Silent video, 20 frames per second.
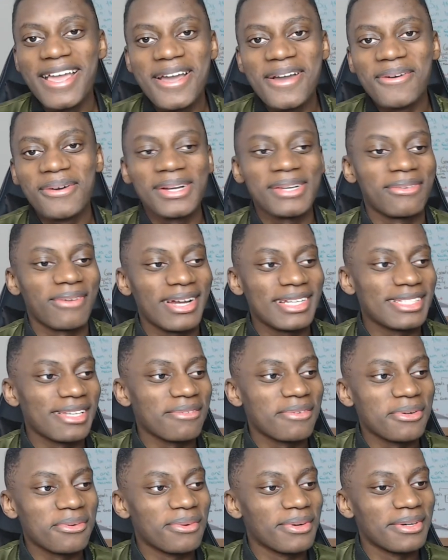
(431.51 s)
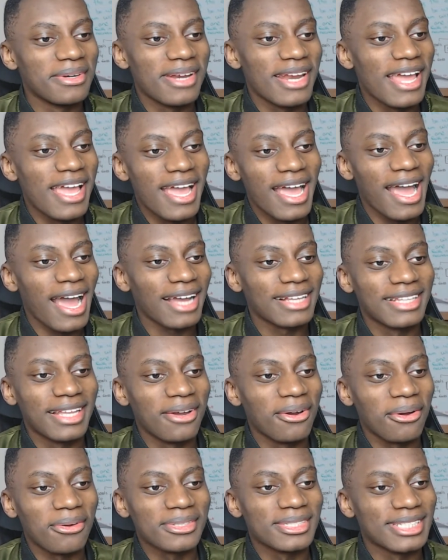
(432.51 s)
Why is everyone acting
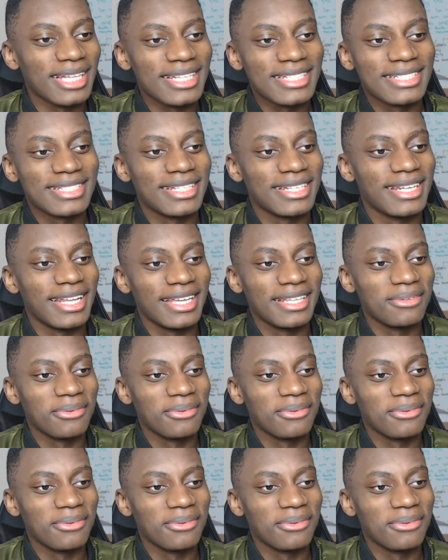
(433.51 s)
all sus today?